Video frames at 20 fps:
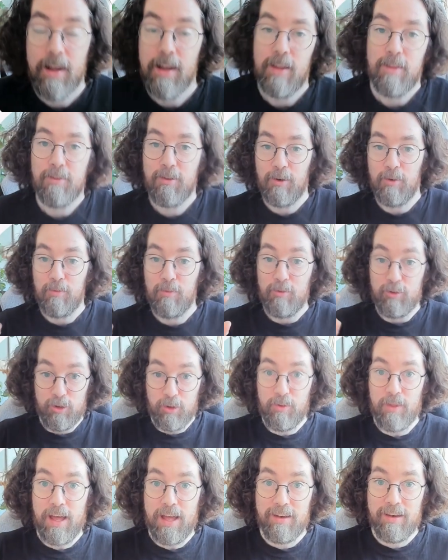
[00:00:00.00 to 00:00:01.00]
So
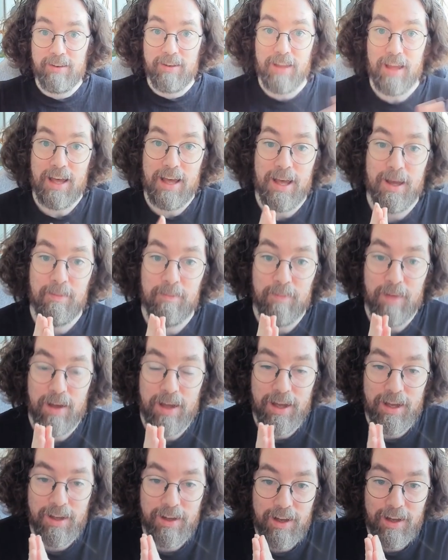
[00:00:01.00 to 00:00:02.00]
do that.
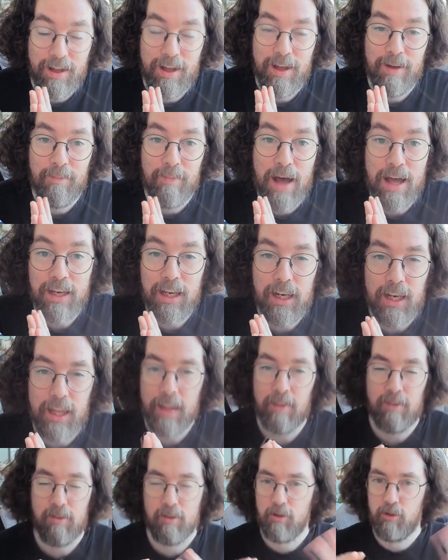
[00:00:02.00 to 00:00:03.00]
Any
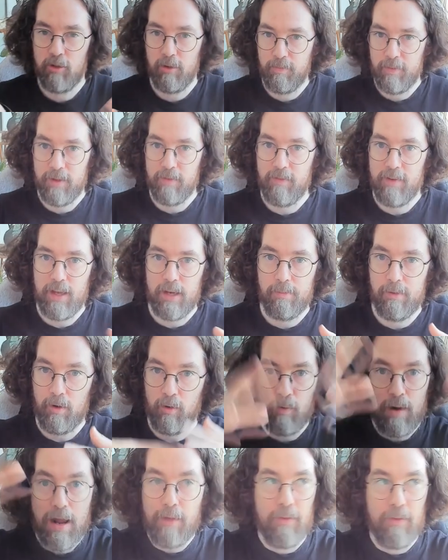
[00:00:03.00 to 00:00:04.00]
links should be available
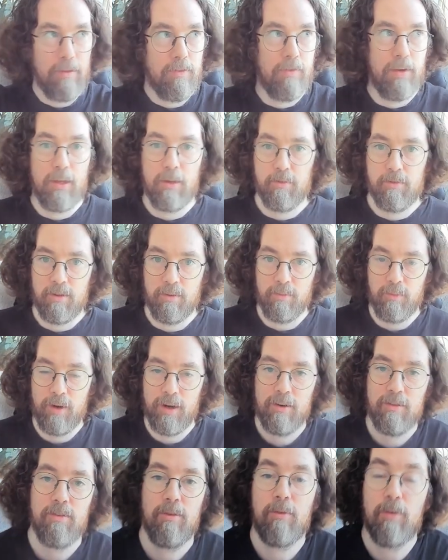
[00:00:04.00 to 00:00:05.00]
around this video
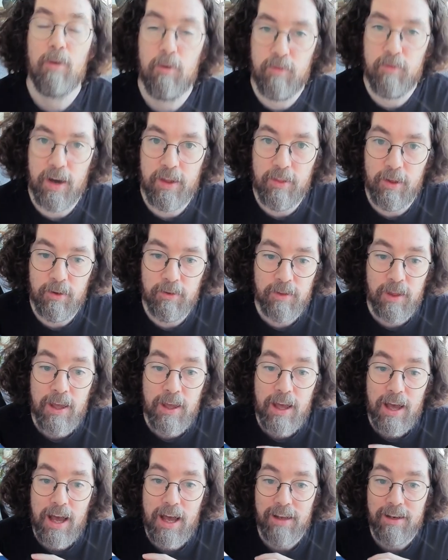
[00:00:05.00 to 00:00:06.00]
somewhere, so go find those.
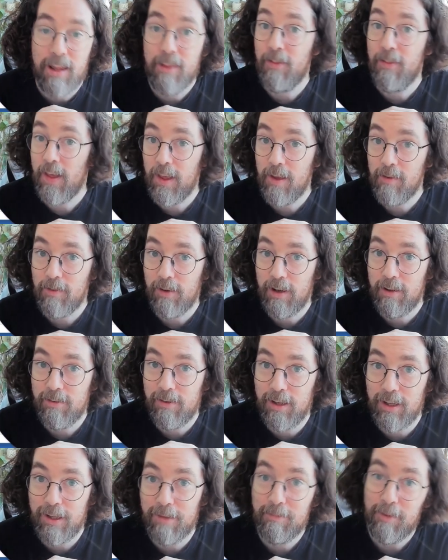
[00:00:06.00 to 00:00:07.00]
And thank you for
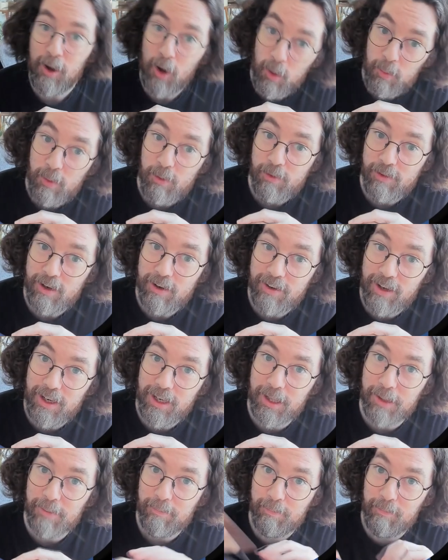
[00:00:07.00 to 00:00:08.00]
listening. Hope it was
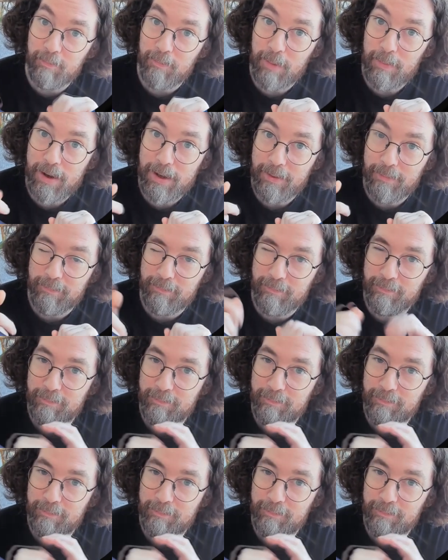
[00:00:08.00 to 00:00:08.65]
entertaining. Bye-bye.